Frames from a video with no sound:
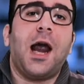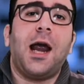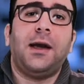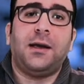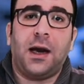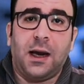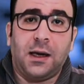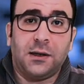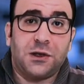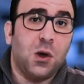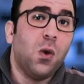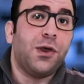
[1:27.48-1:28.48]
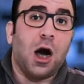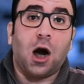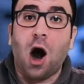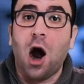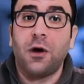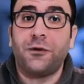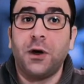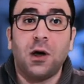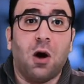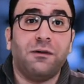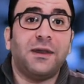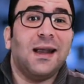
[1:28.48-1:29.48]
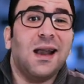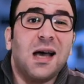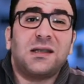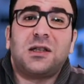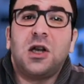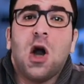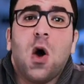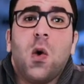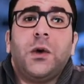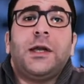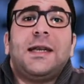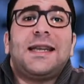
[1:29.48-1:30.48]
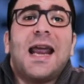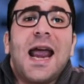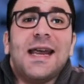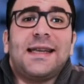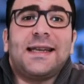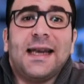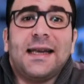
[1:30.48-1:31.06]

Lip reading: AD, saw the carving of the last known dated